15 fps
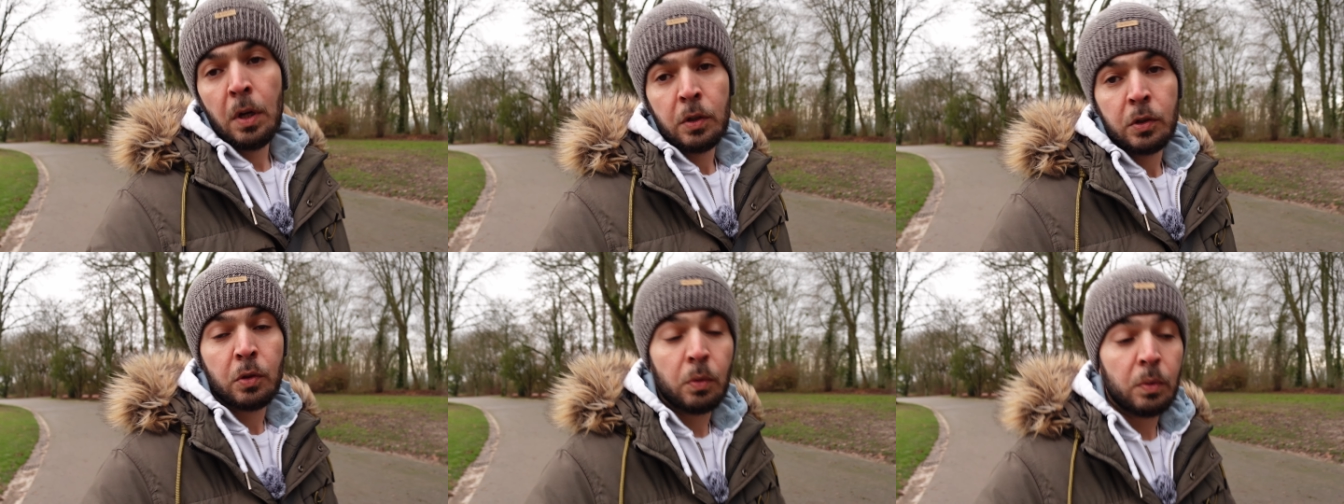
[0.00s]

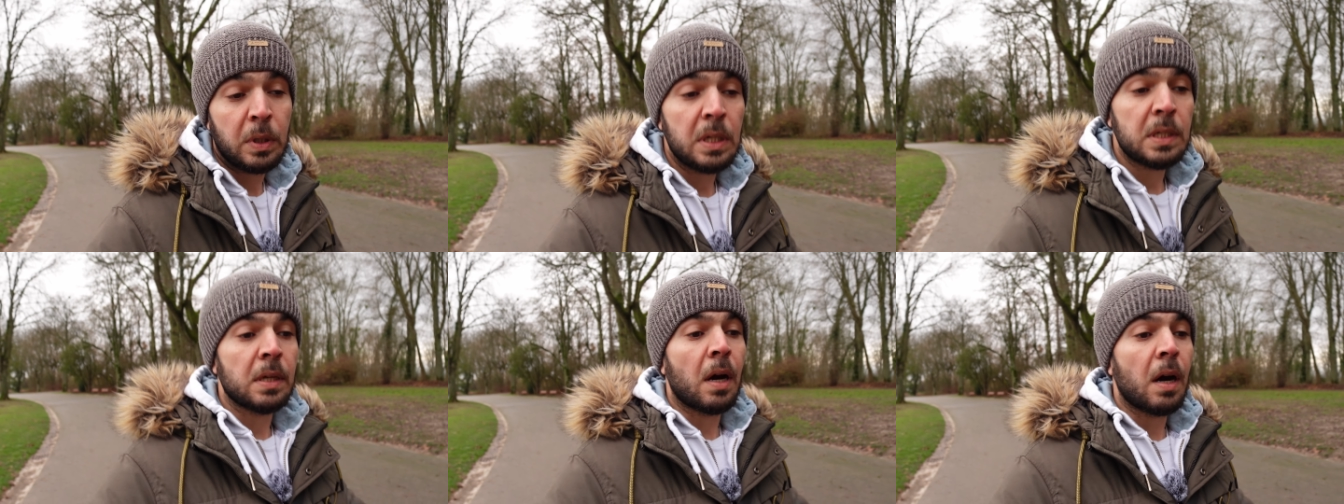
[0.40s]
So
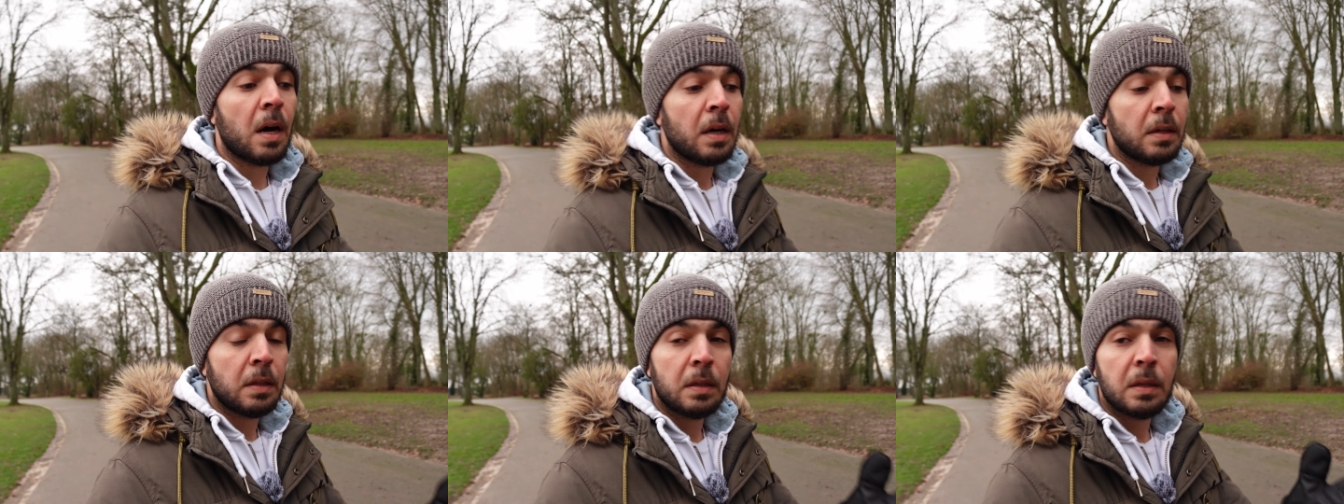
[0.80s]
these
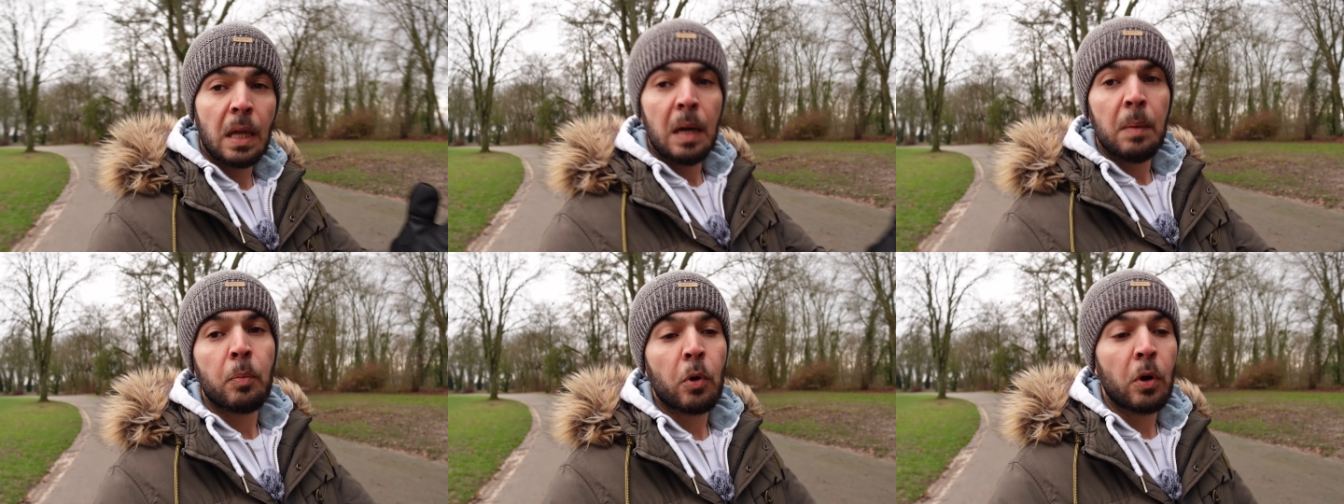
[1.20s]
are the
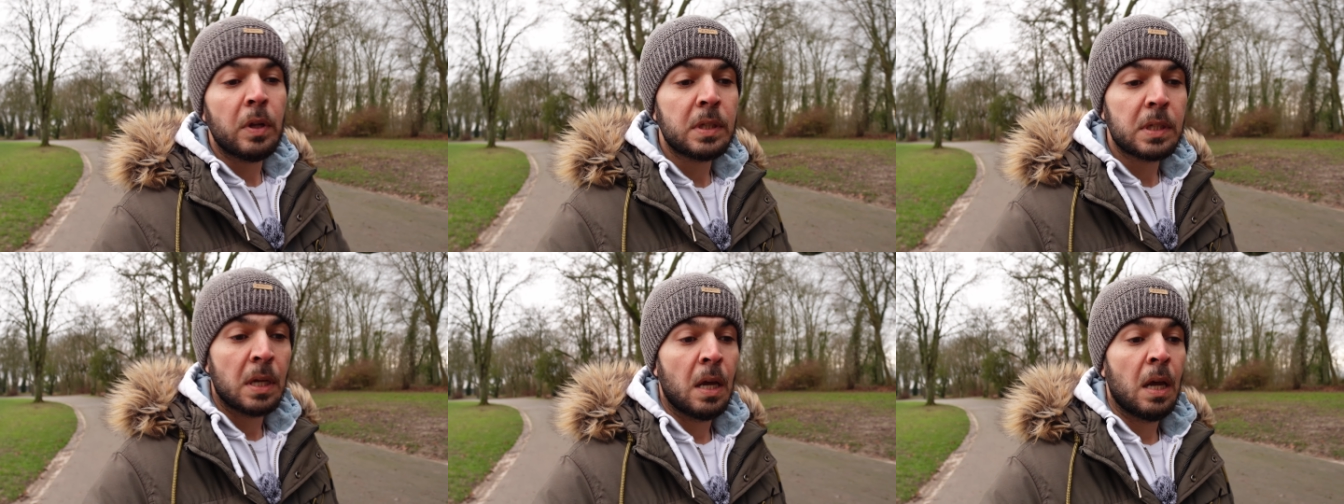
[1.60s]
10
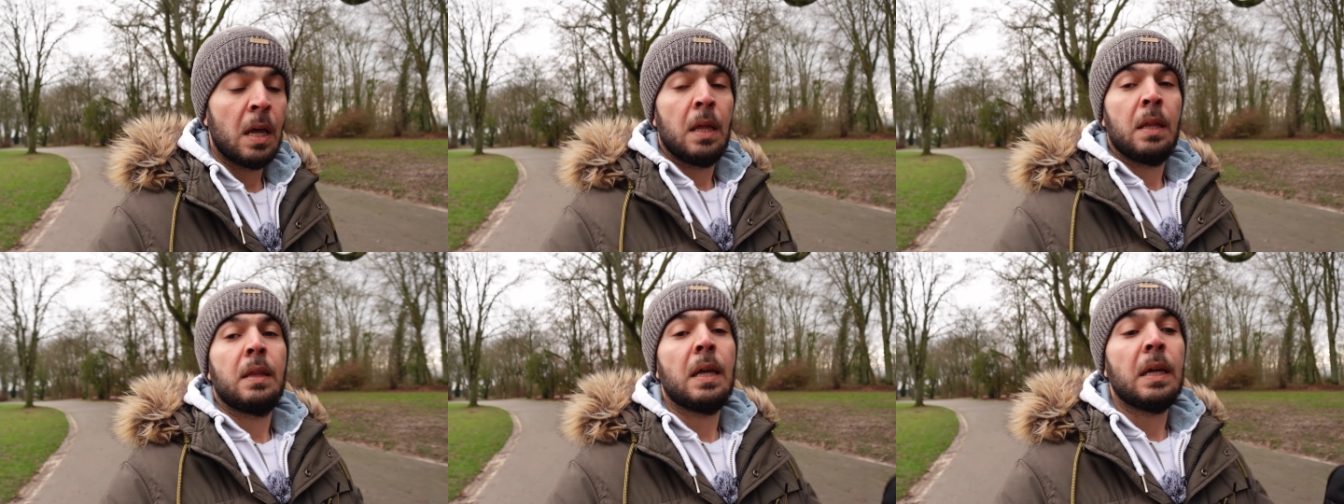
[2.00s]
points
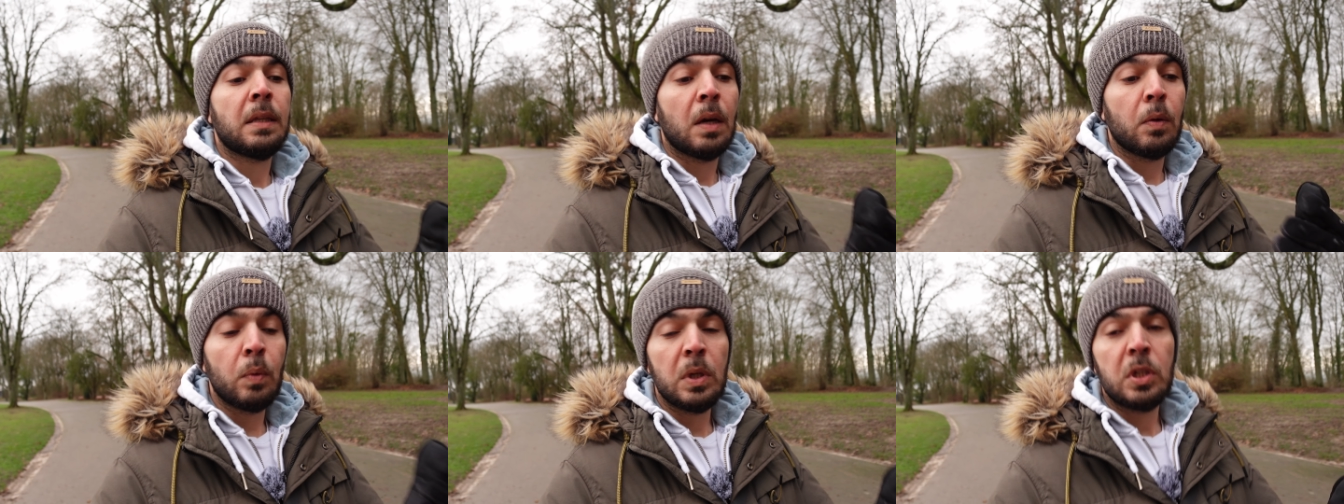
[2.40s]
that
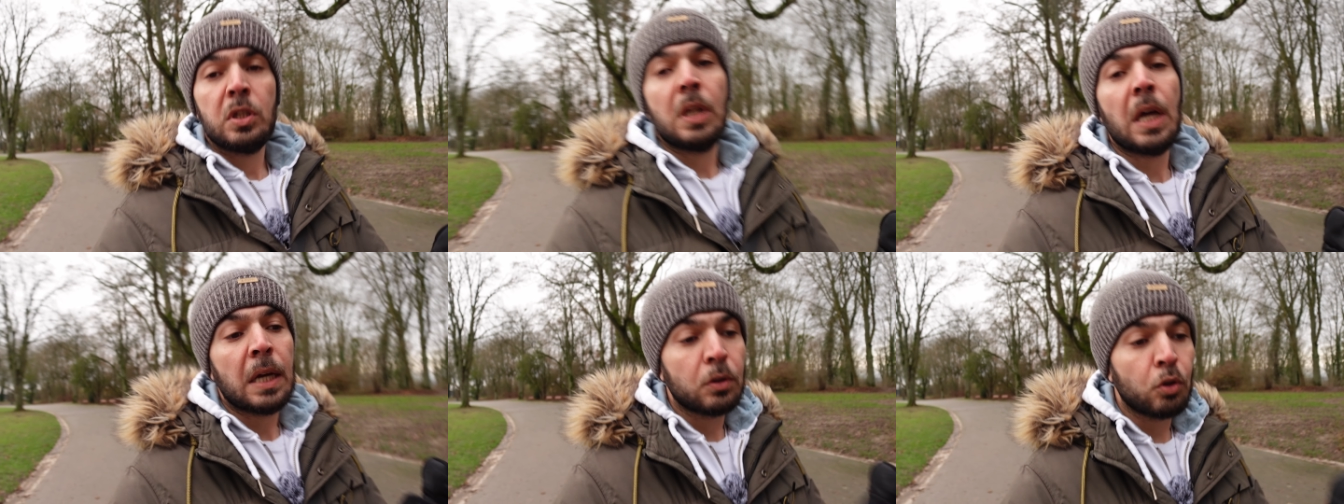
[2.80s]
I wish
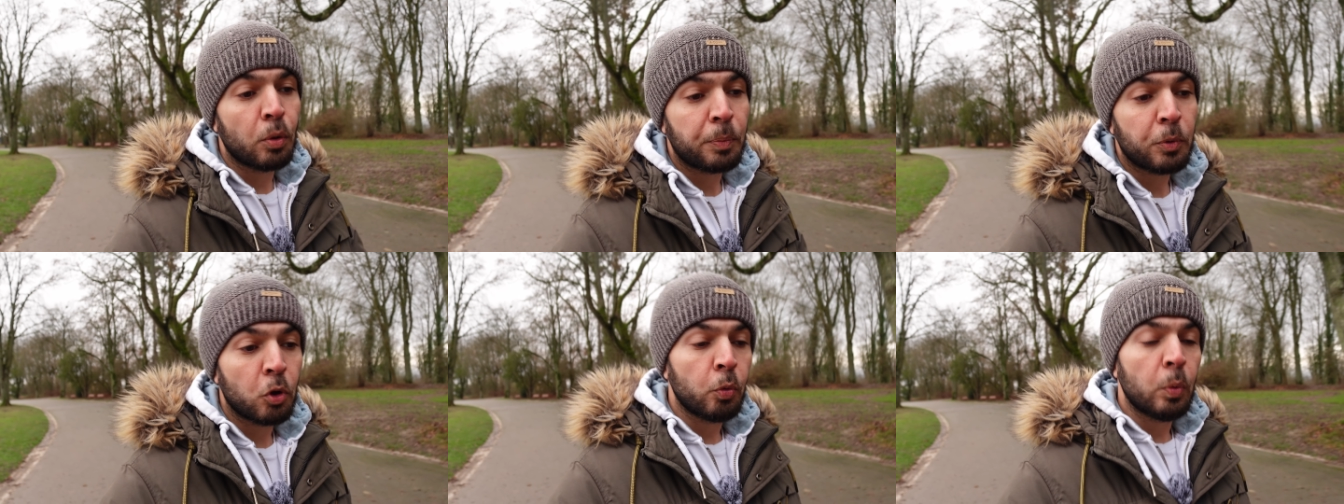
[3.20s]
that
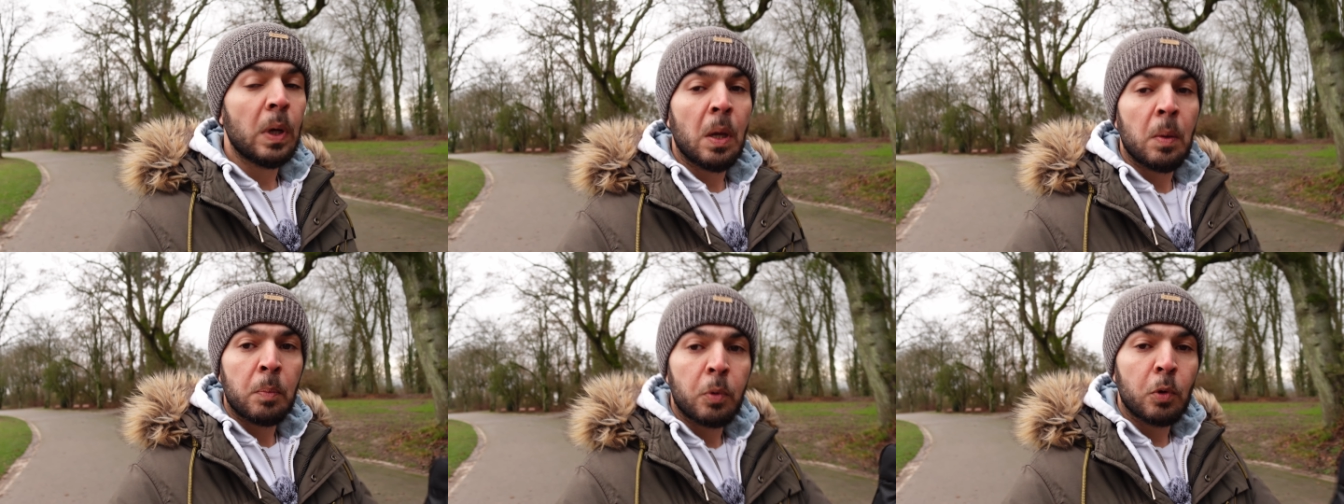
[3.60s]
GoPro will
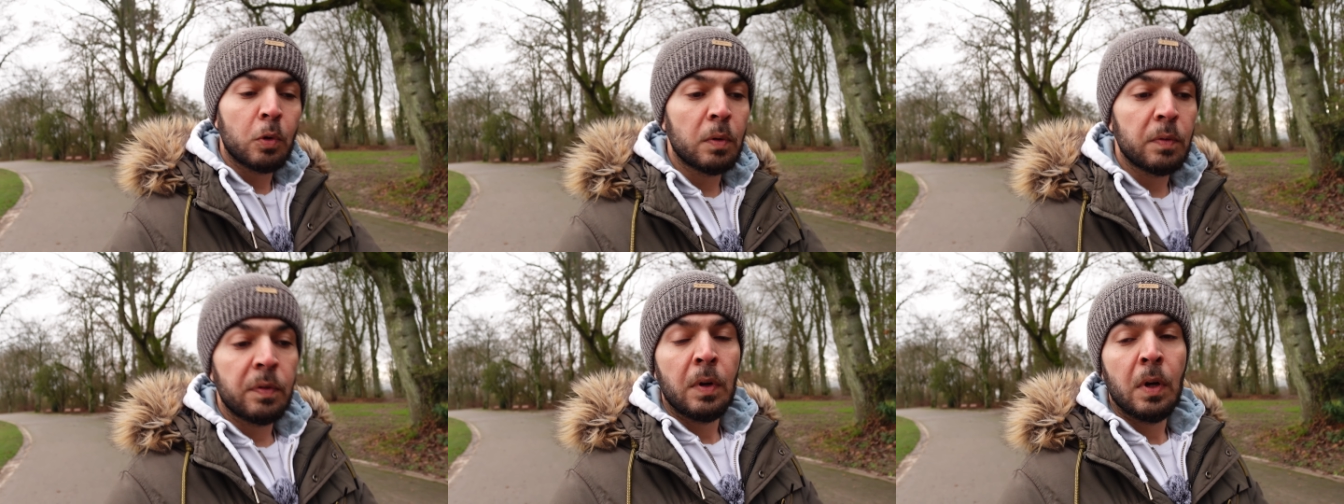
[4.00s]

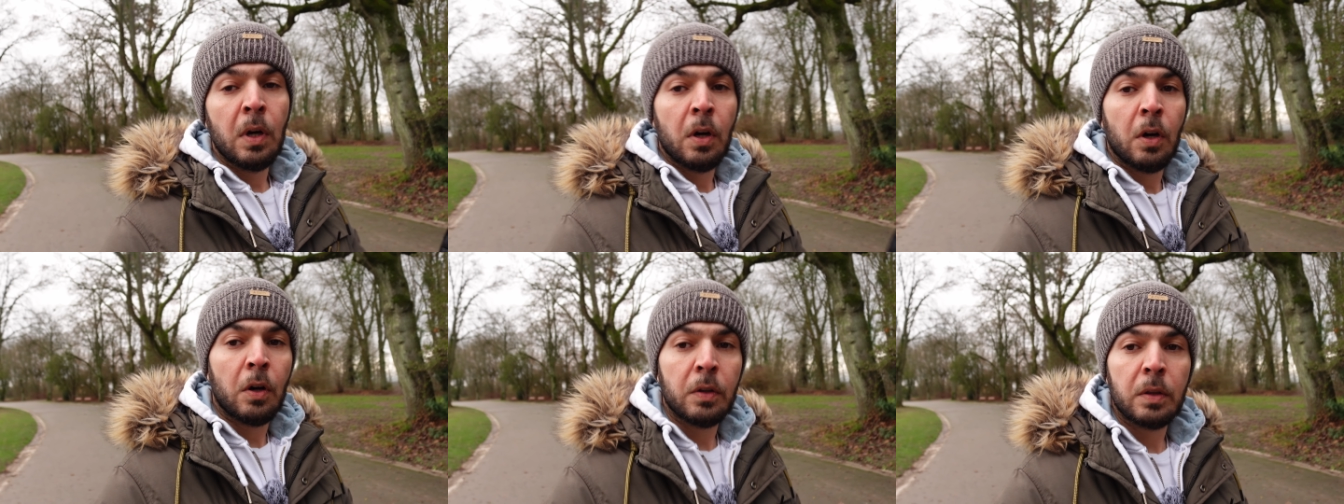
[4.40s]
improve
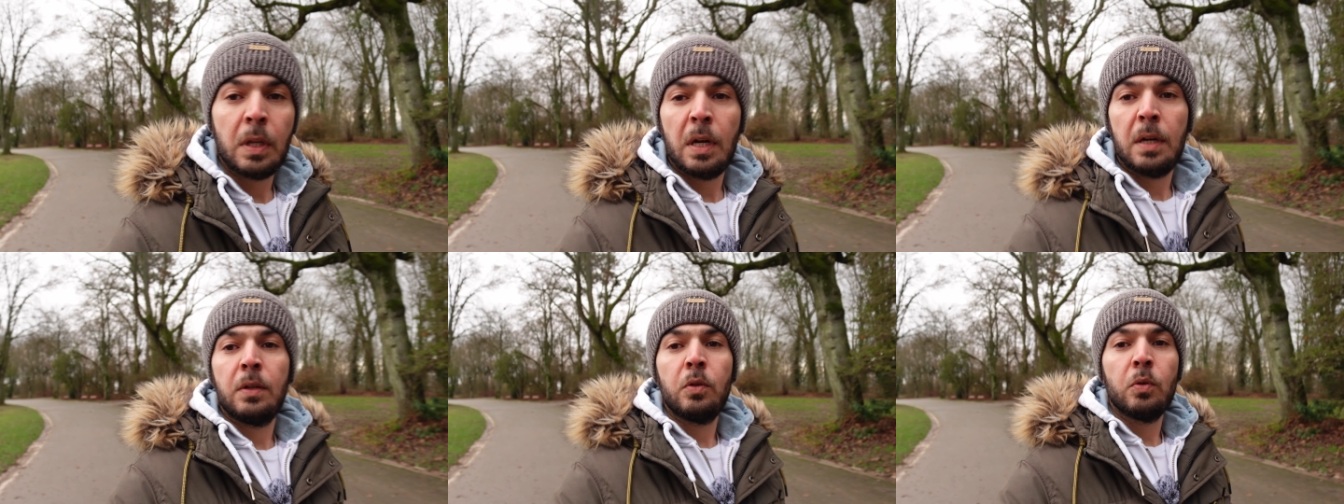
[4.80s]
on
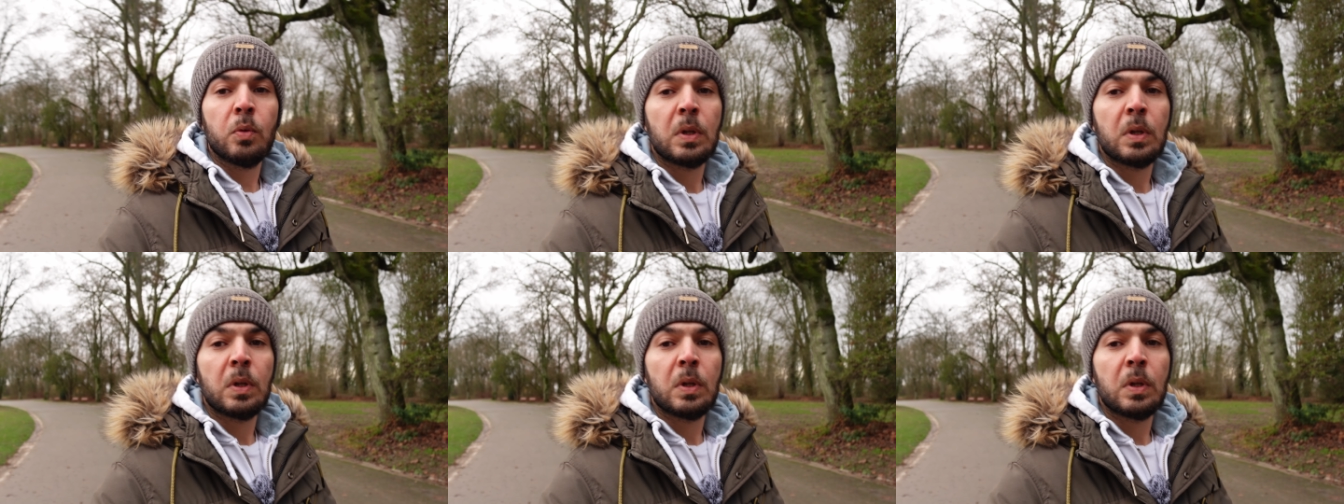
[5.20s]
their new